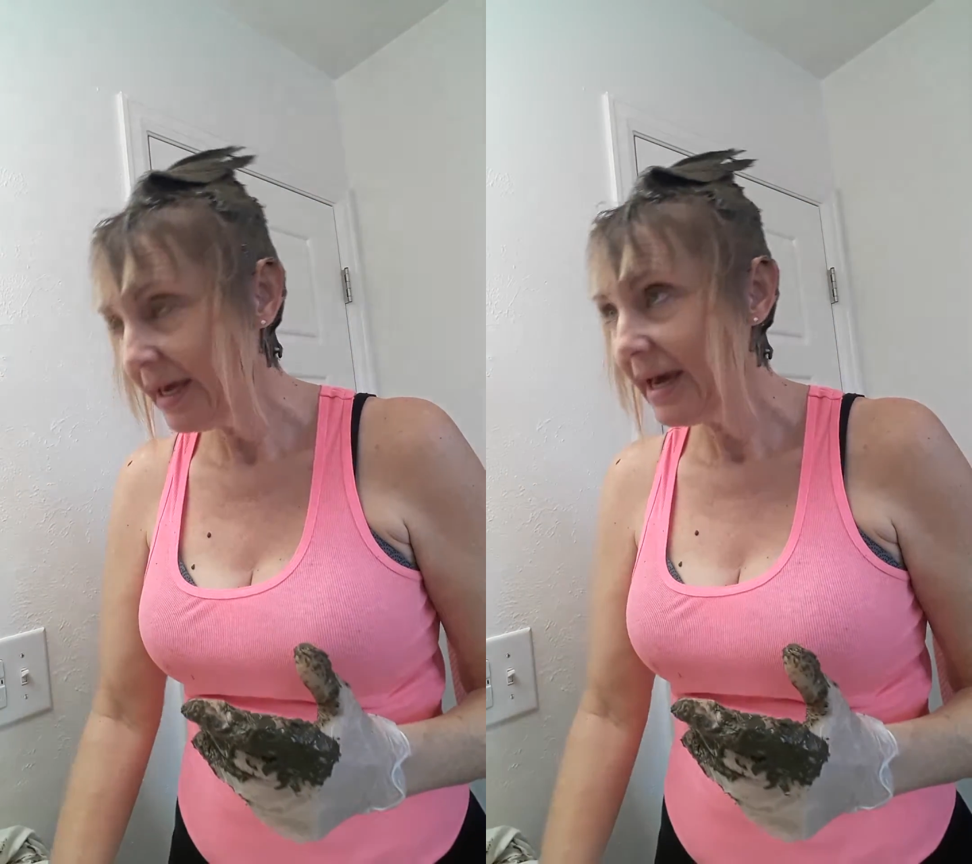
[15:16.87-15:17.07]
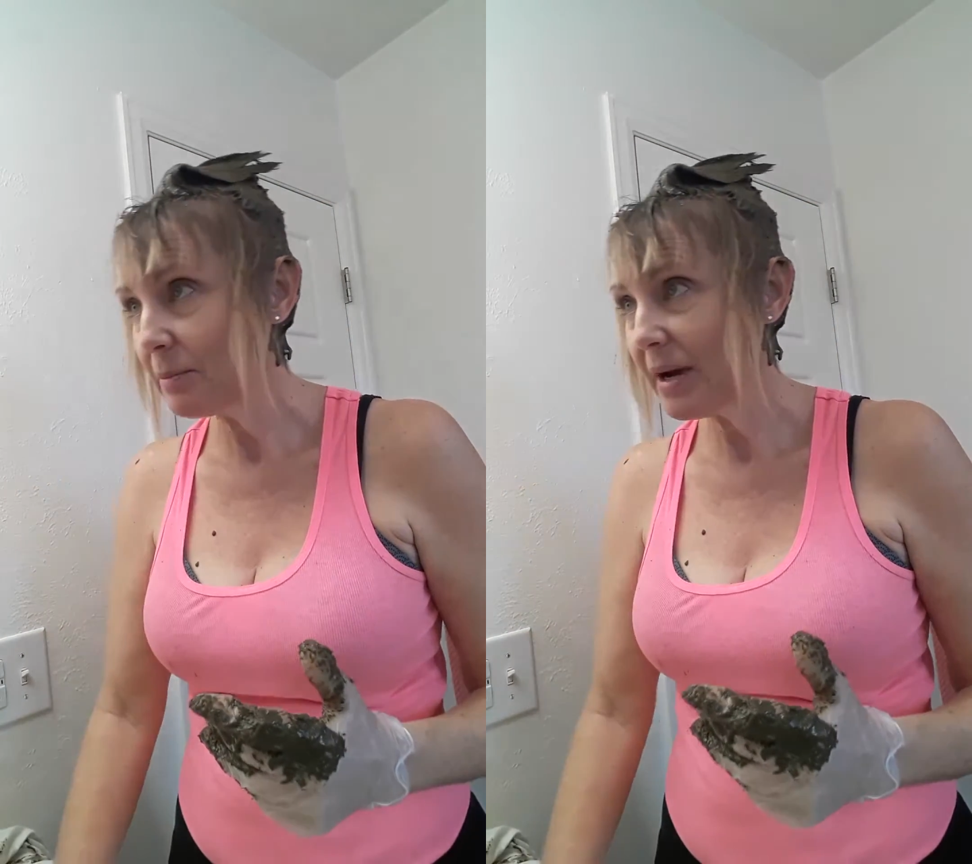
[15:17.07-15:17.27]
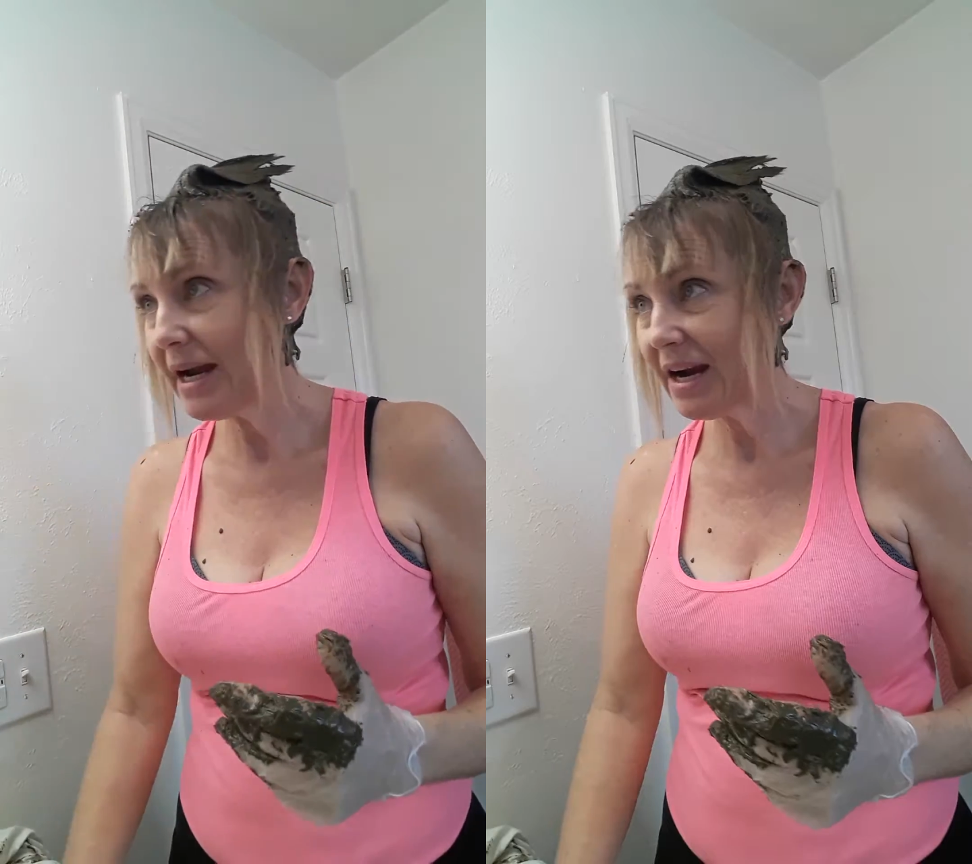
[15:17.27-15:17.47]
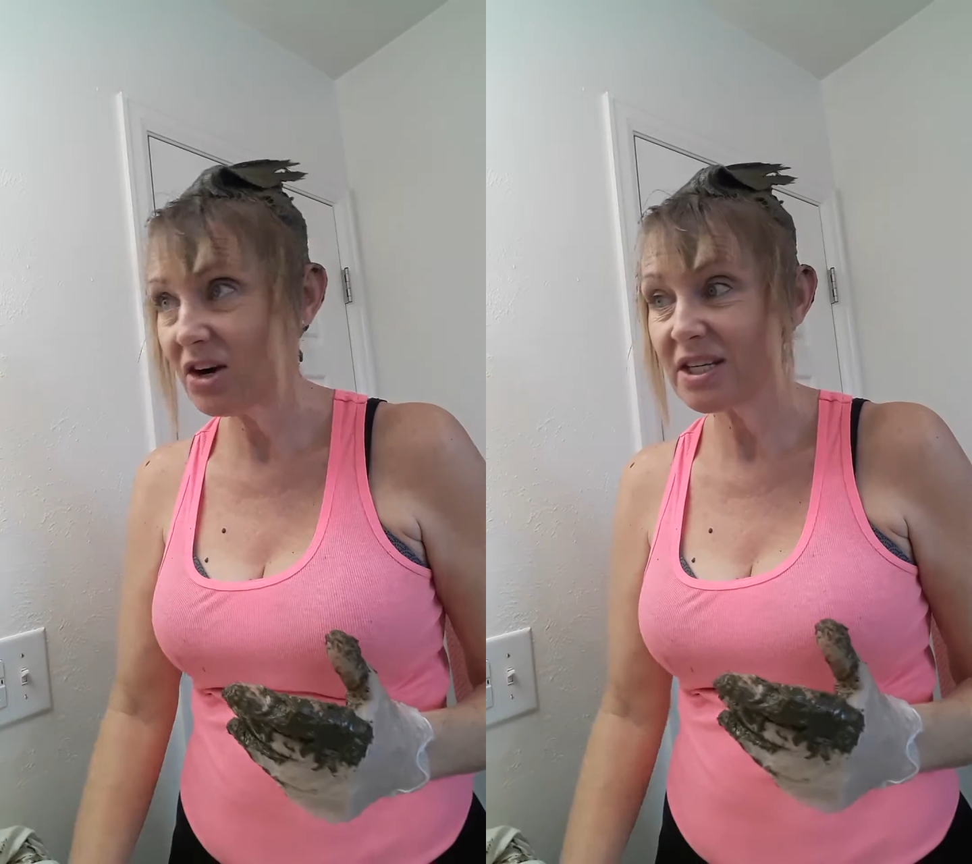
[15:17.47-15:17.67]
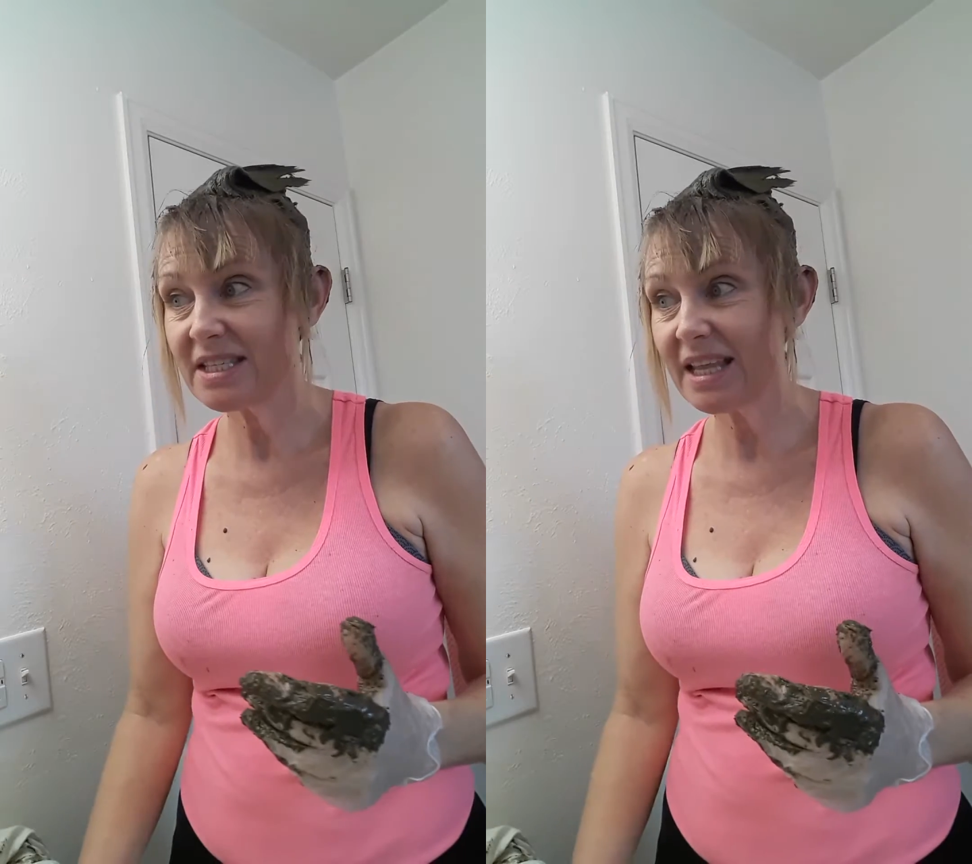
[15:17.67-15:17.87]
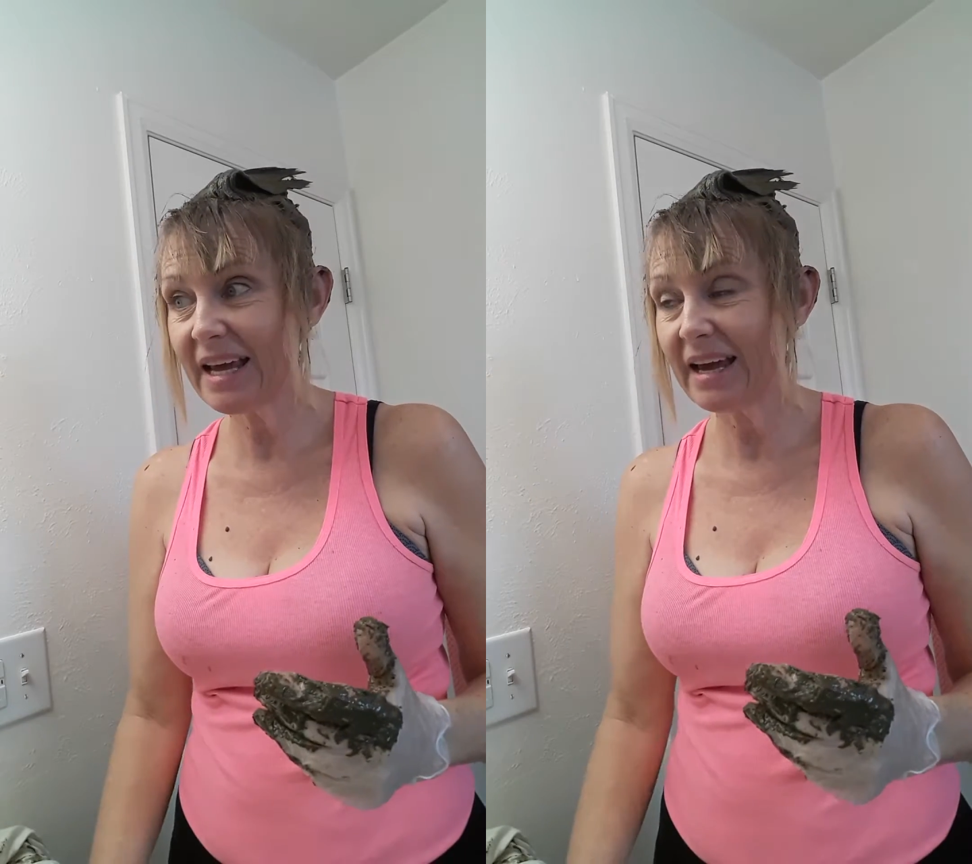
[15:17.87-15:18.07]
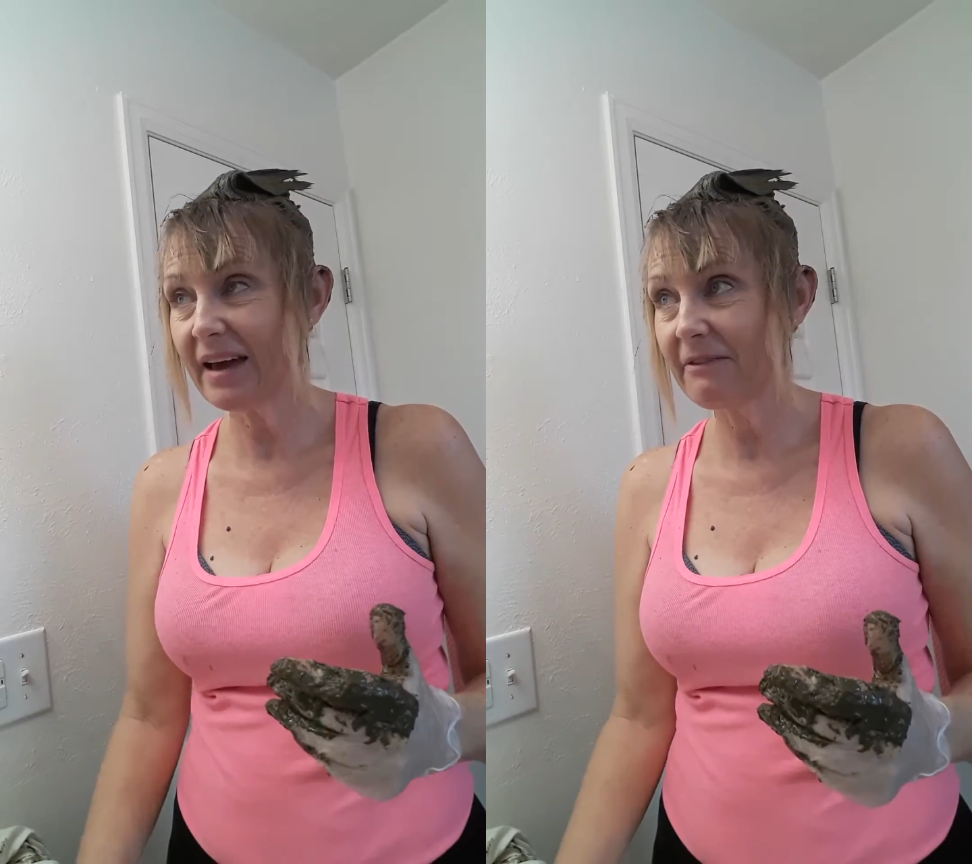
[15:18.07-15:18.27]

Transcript: And my hair is like,